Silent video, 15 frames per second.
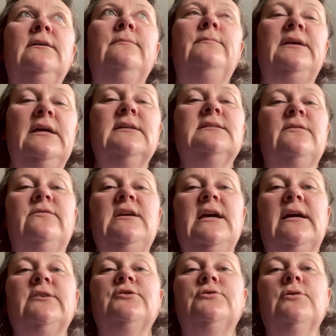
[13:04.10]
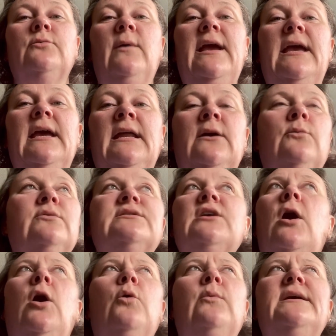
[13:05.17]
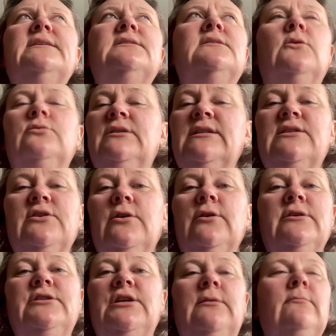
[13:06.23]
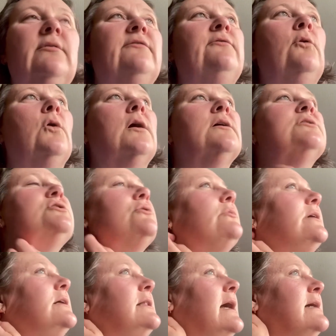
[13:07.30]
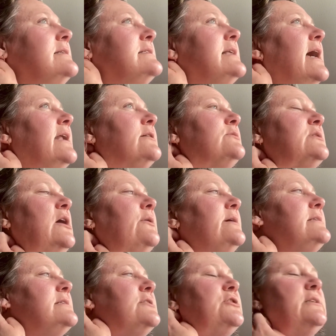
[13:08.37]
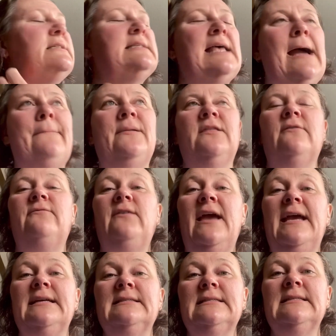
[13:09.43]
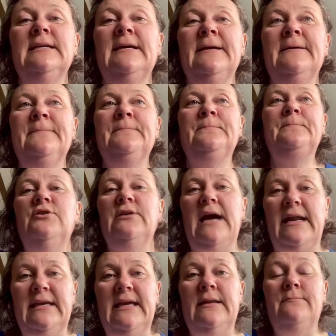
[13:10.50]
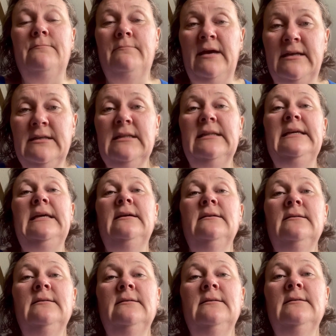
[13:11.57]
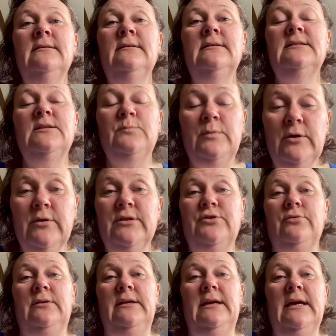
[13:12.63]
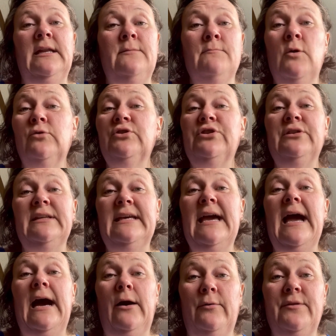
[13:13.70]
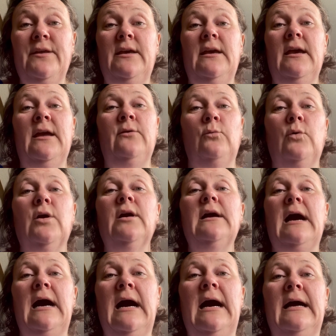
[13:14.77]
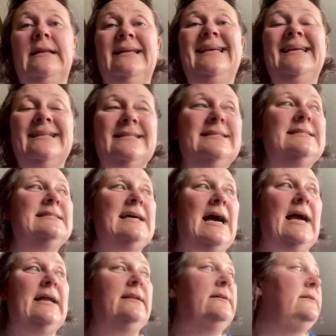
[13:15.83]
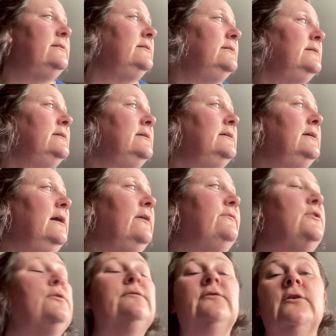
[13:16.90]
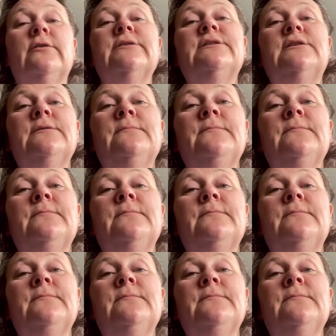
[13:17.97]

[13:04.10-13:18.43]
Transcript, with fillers: because of the extra weight. And it was always so discouraging before to realize that it was always such a slap in the face. You got to get mentally, spiritually, and emotionally healthy and work on inside of you first